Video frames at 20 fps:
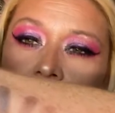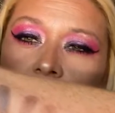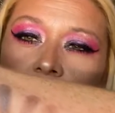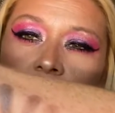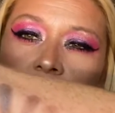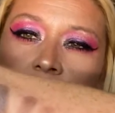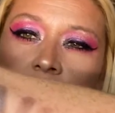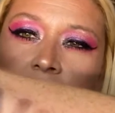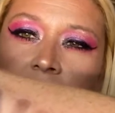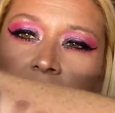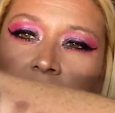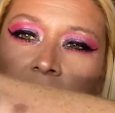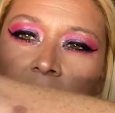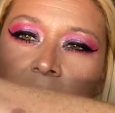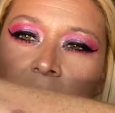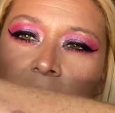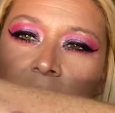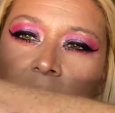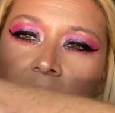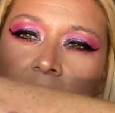It'd be
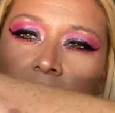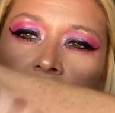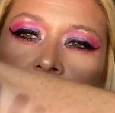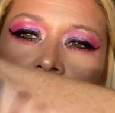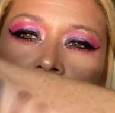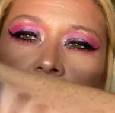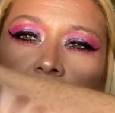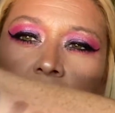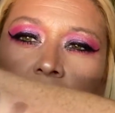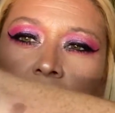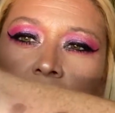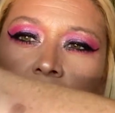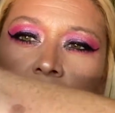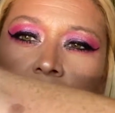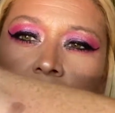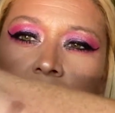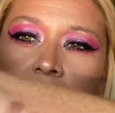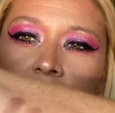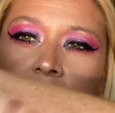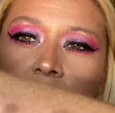something you would
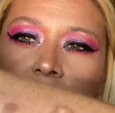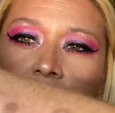probably